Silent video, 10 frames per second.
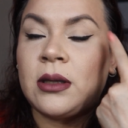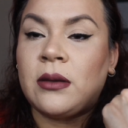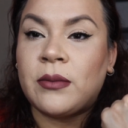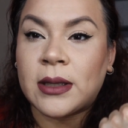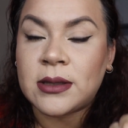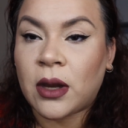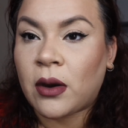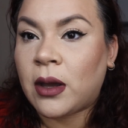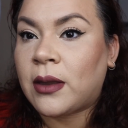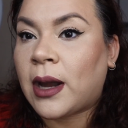
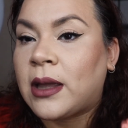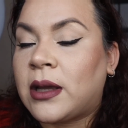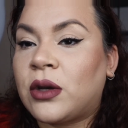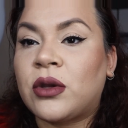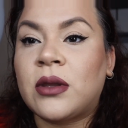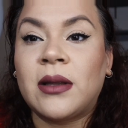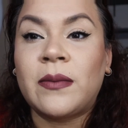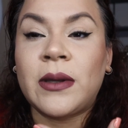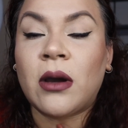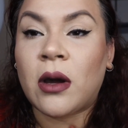mascara, the eyeliner, the
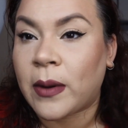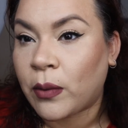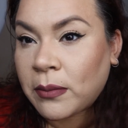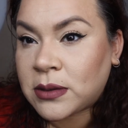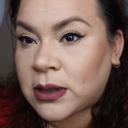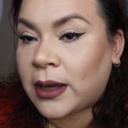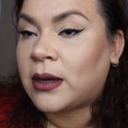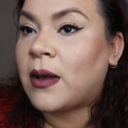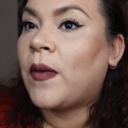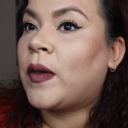lippy on my
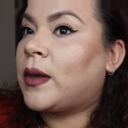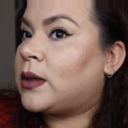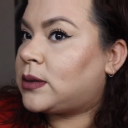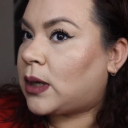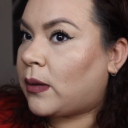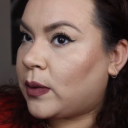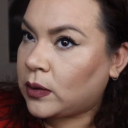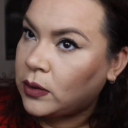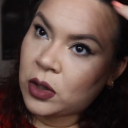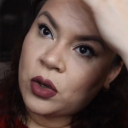website down
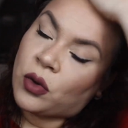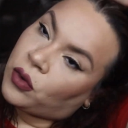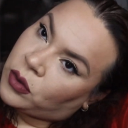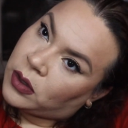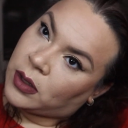below.